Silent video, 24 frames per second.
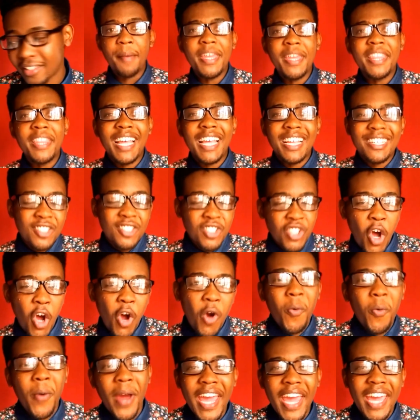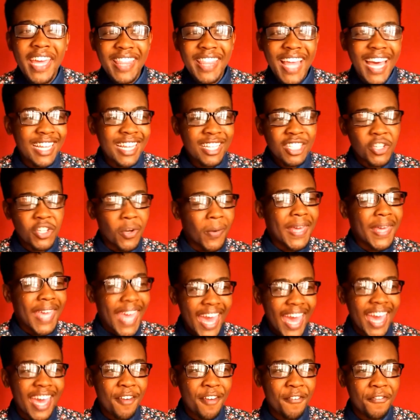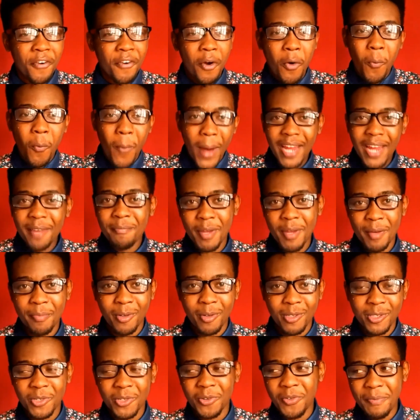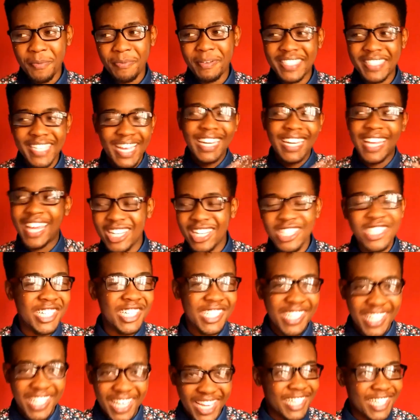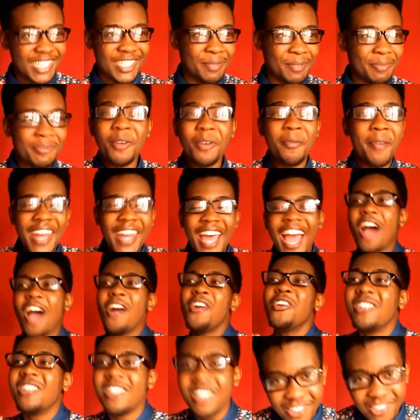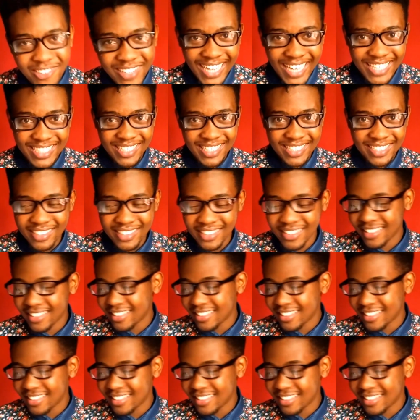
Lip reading: I mean, there's no way that it's okay for white people to represent ancient Egypt, no matter how you look at it.